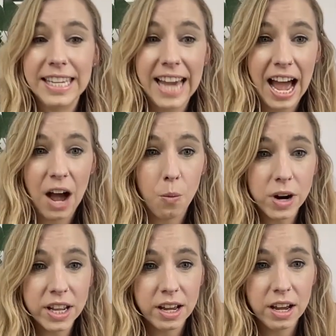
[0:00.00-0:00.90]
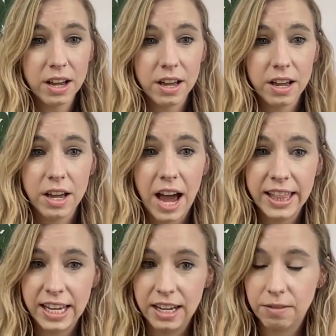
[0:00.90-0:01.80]
of the,
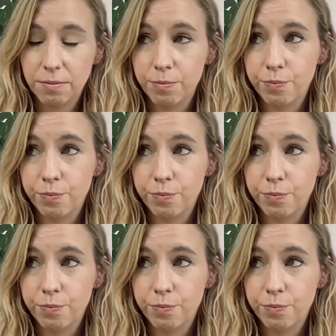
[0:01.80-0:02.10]
I think